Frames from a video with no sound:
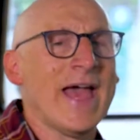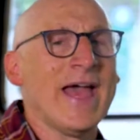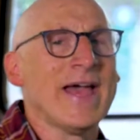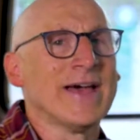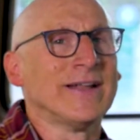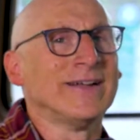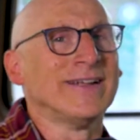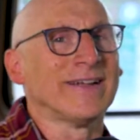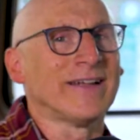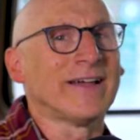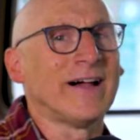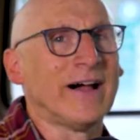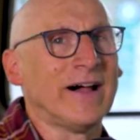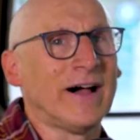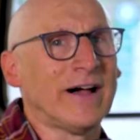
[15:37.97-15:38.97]
And
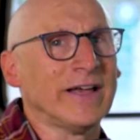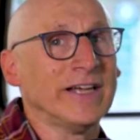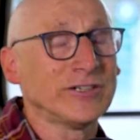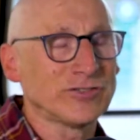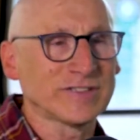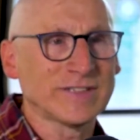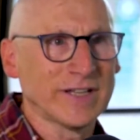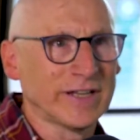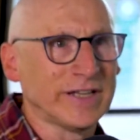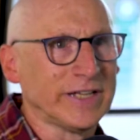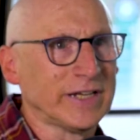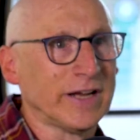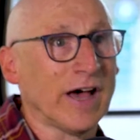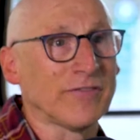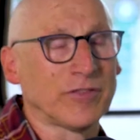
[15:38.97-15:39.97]

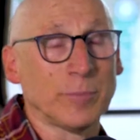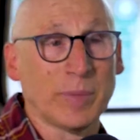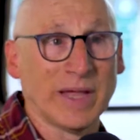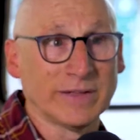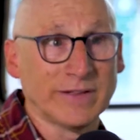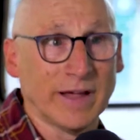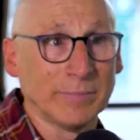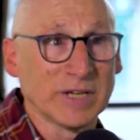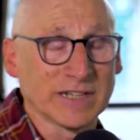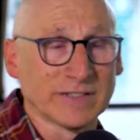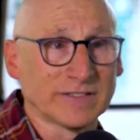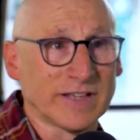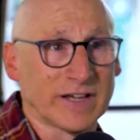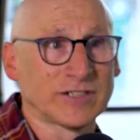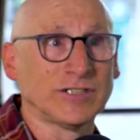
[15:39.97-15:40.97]
interestingly enough, the pandemic
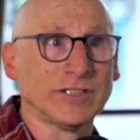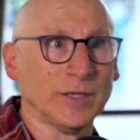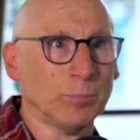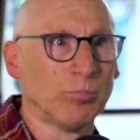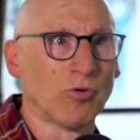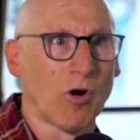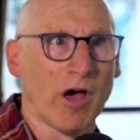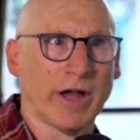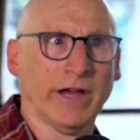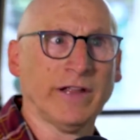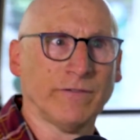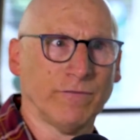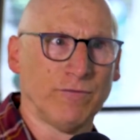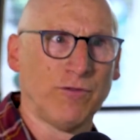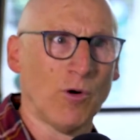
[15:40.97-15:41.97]
has actually brought
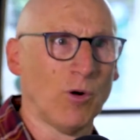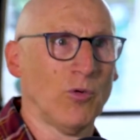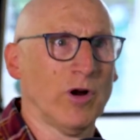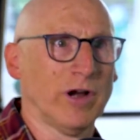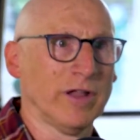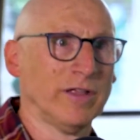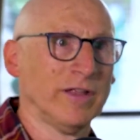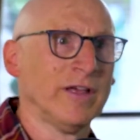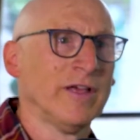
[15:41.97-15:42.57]
it forward.